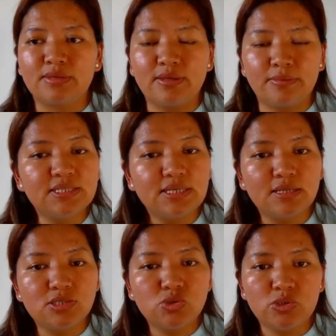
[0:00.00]
some
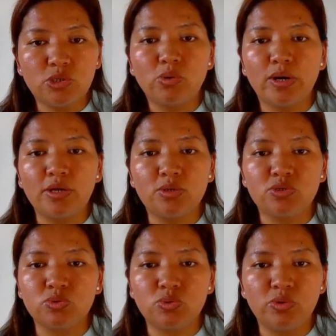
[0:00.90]
states do require you
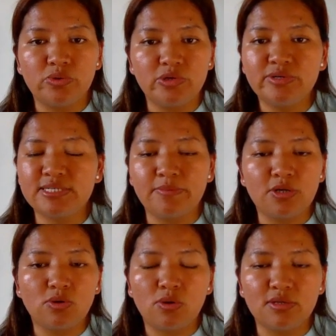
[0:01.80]
to really
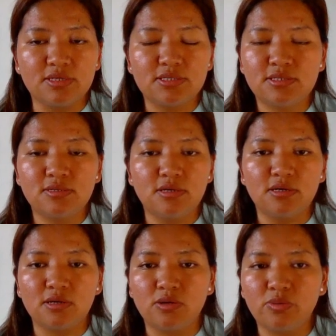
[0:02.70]
submit all this,
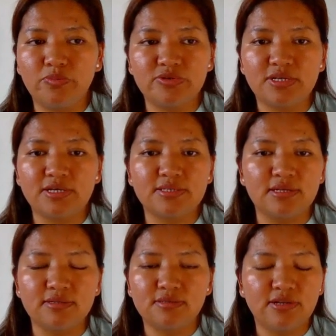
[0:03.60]
process
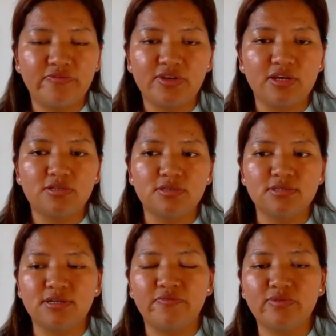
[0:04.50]
and
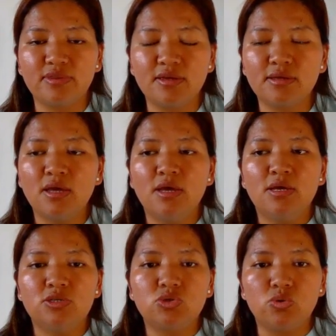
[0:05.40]
certifications and everything.
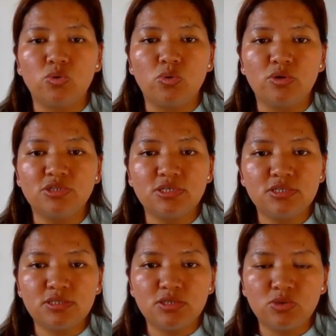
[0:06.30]
So
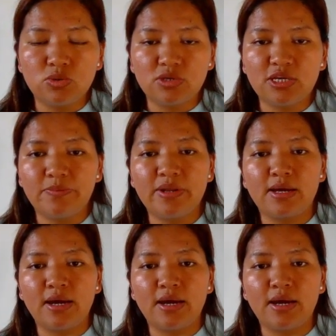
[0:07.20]
just, keep an